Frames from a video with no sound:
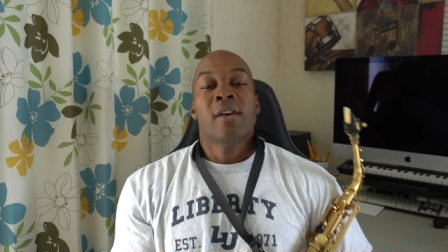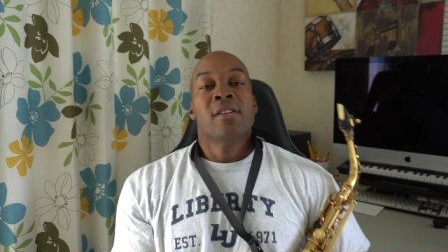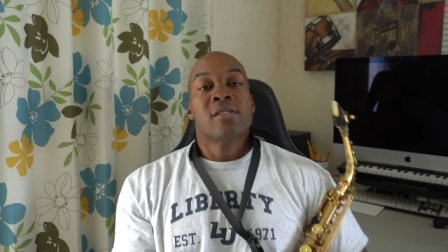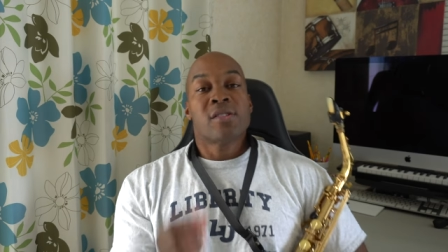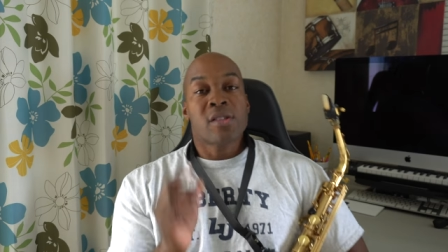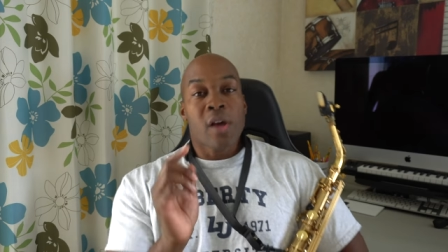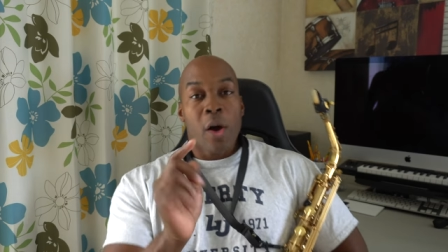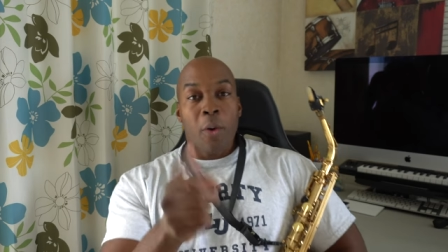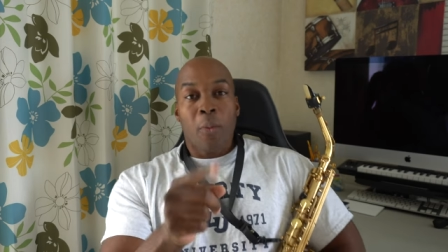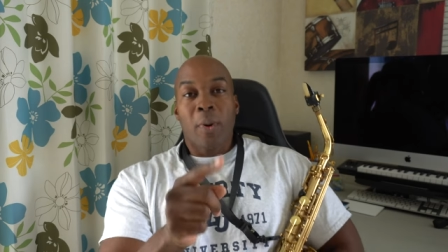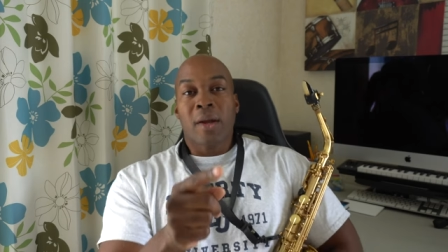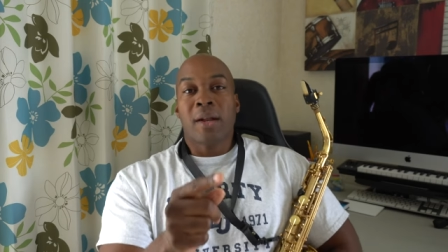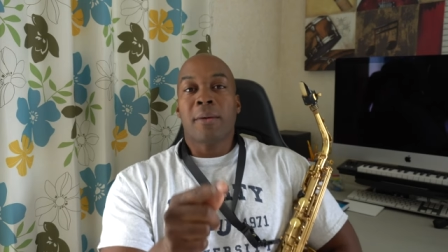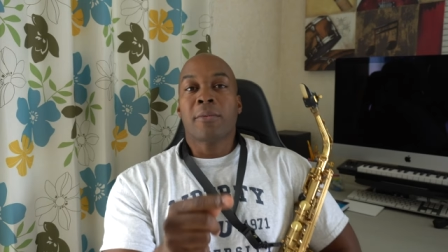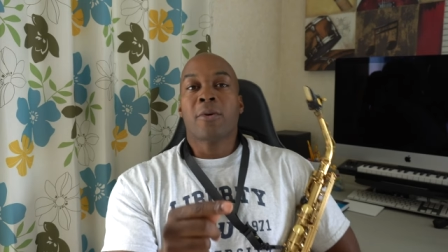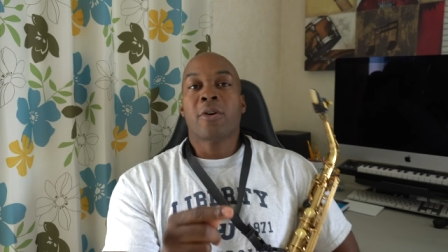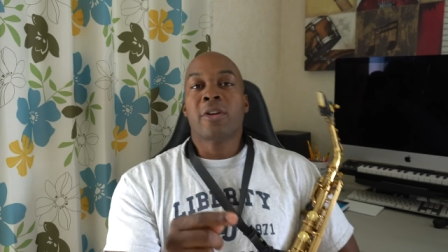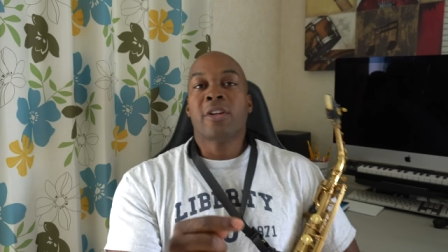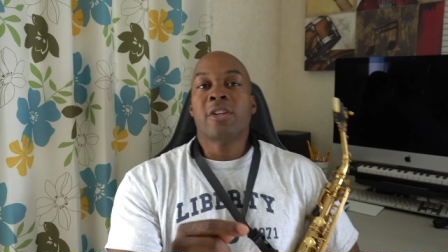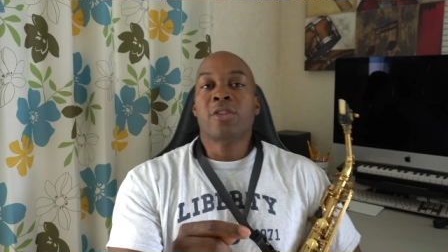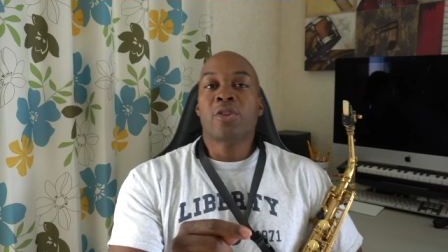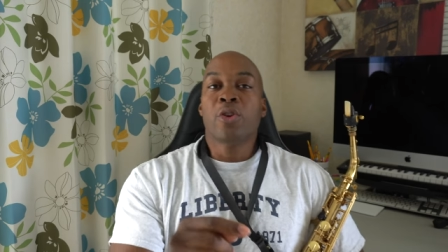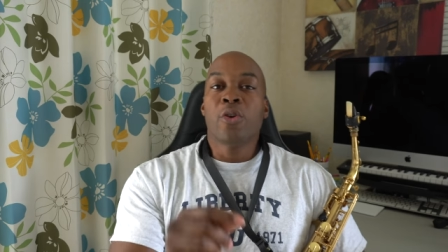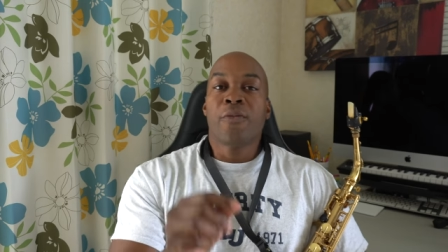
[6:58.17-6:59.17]
So what I'm
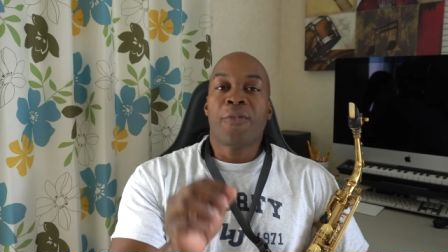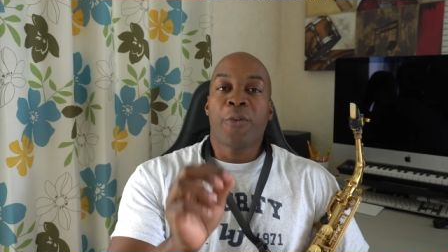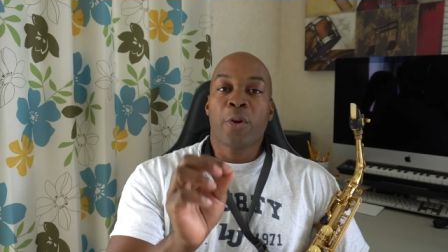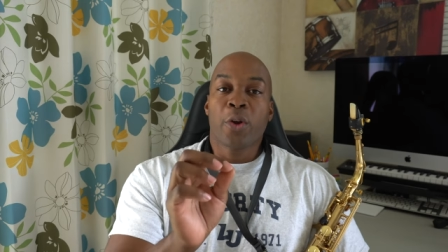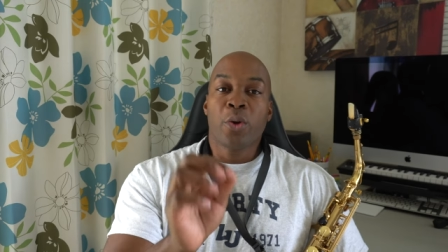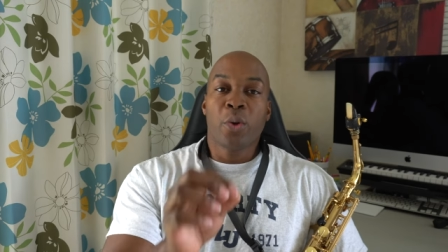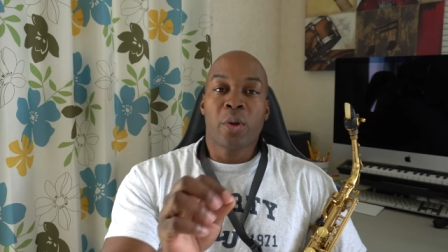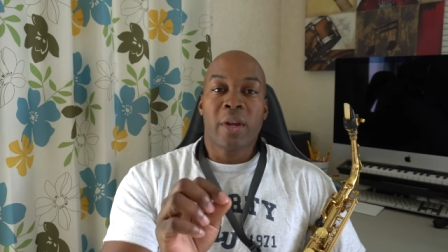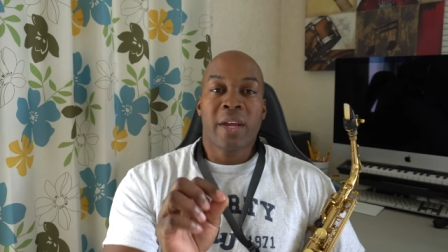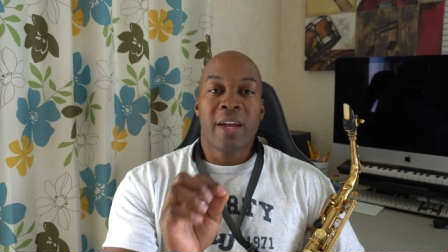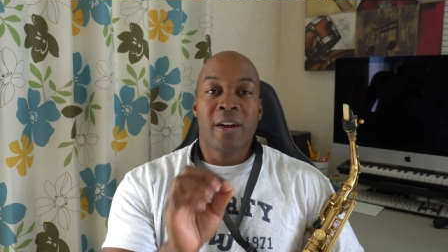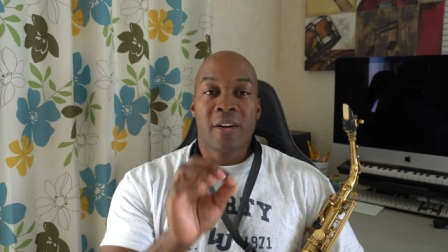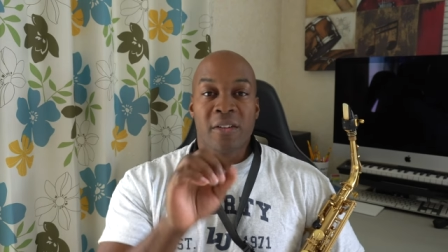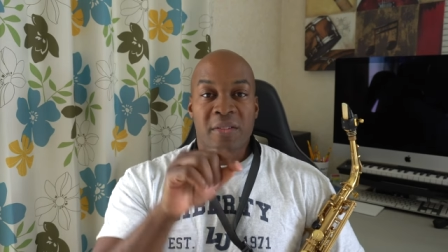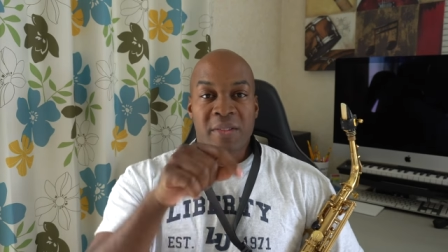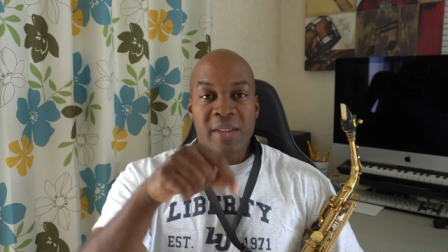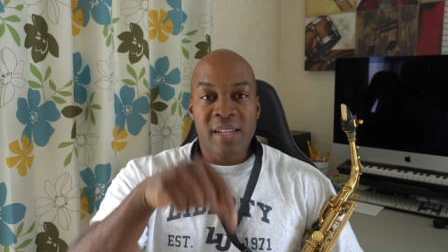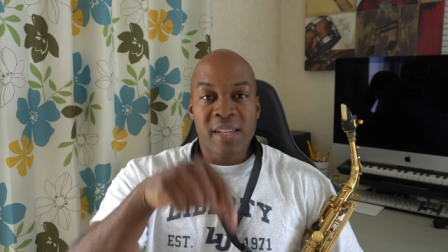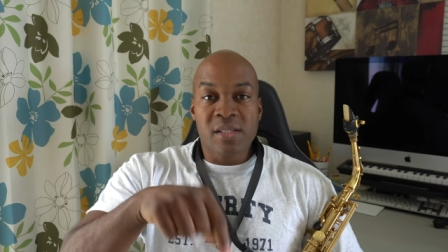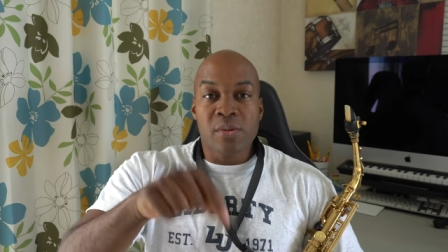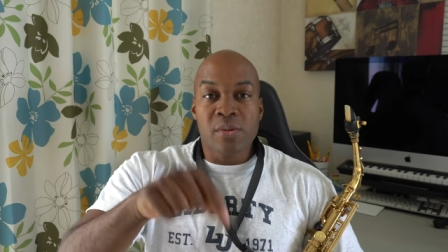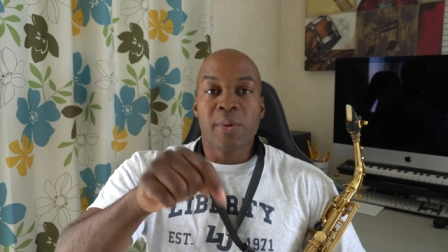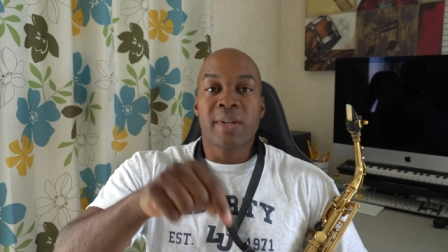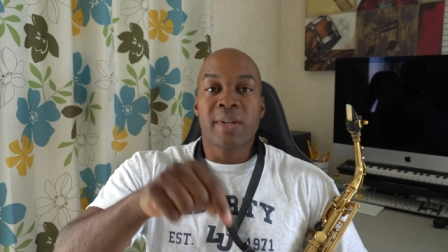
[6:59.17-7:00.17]
gonna do for you to hear
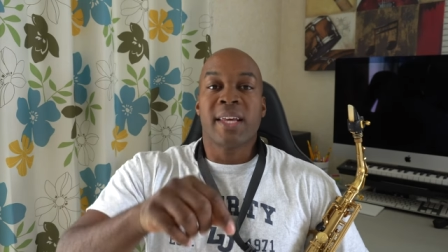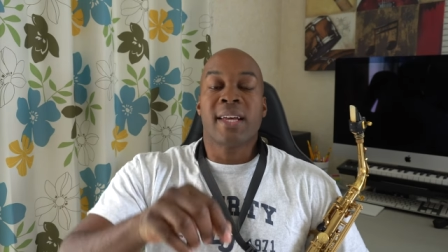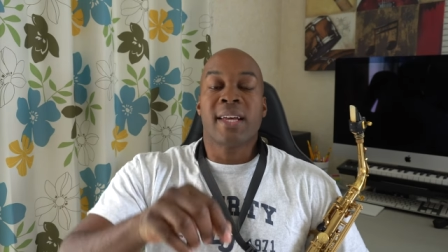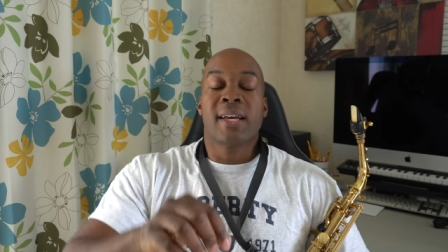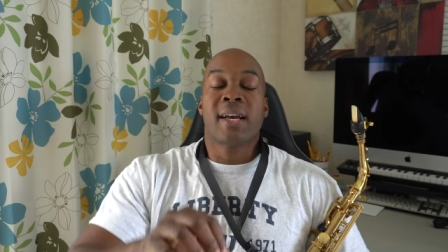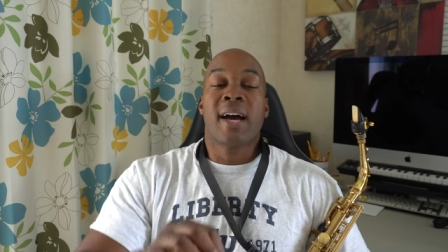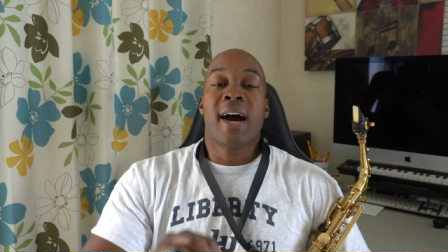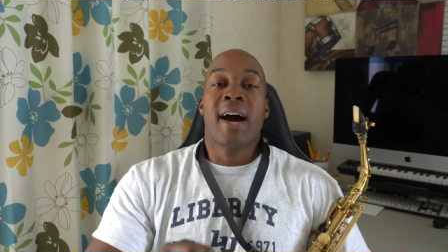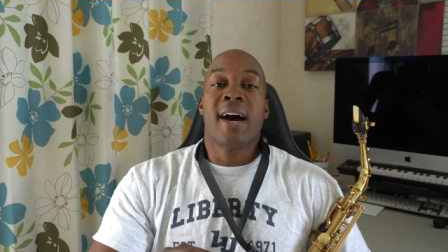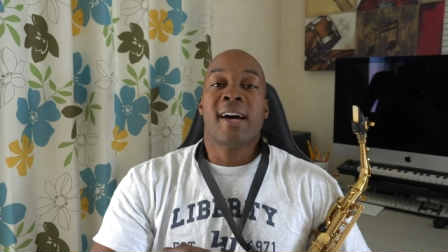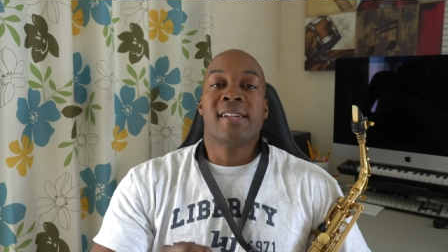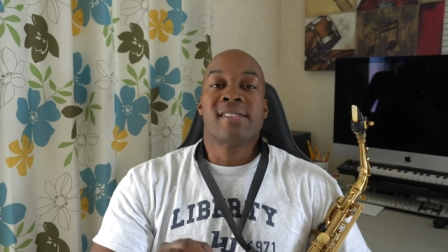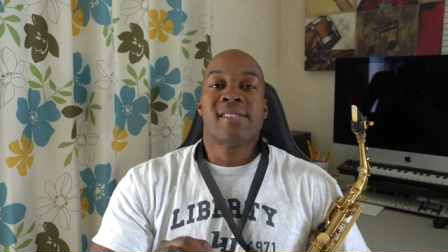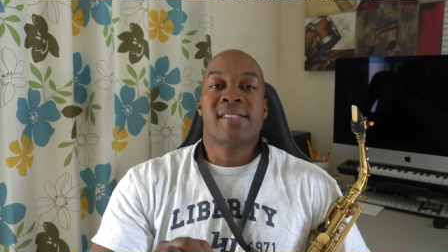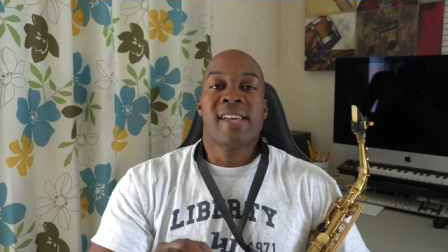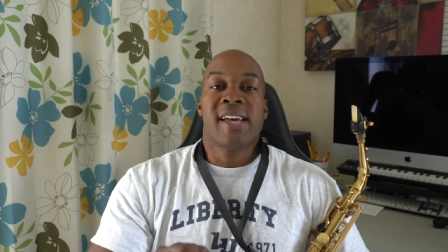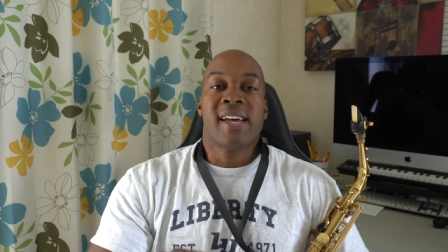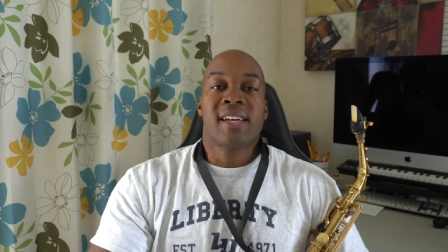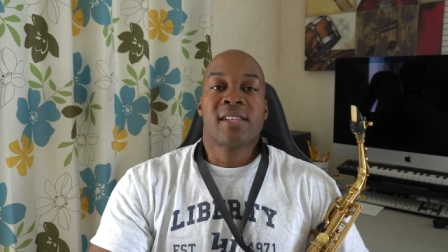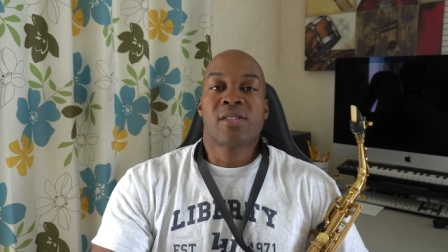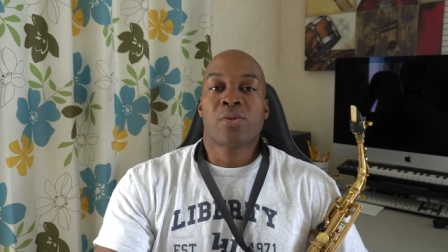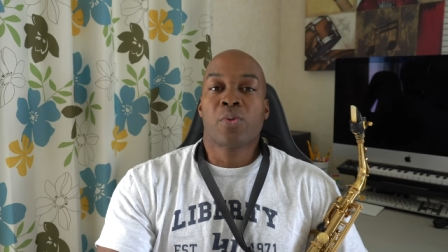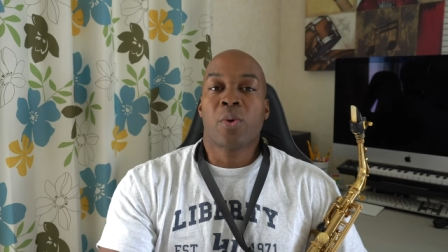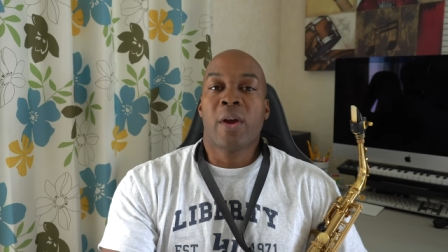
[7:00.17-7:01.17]
this one in
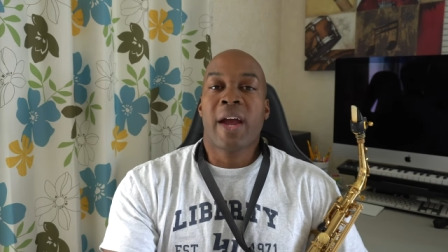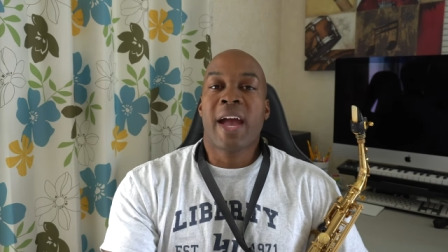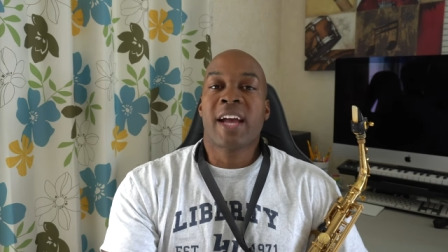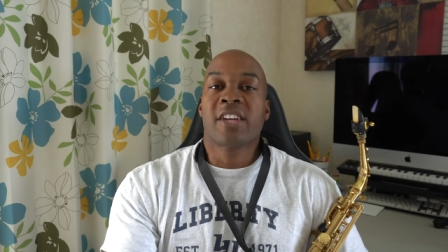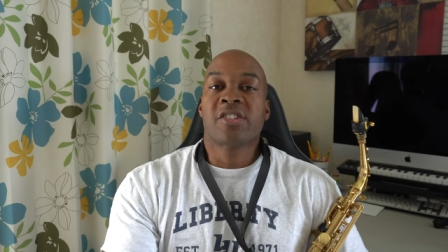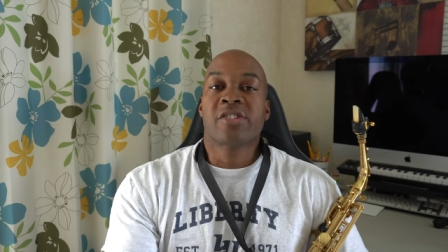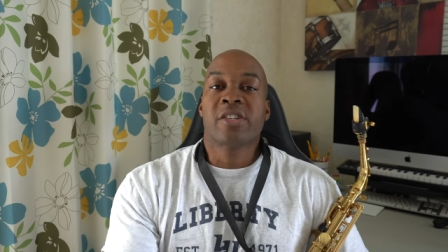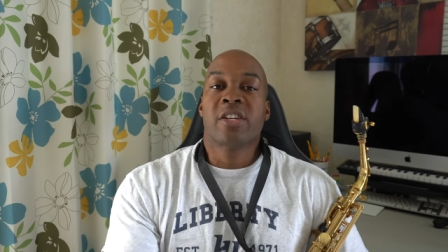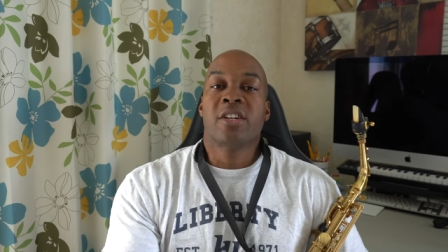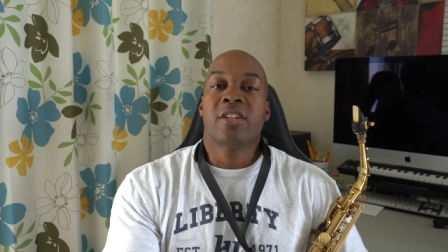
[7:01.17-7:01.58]
context, we're actually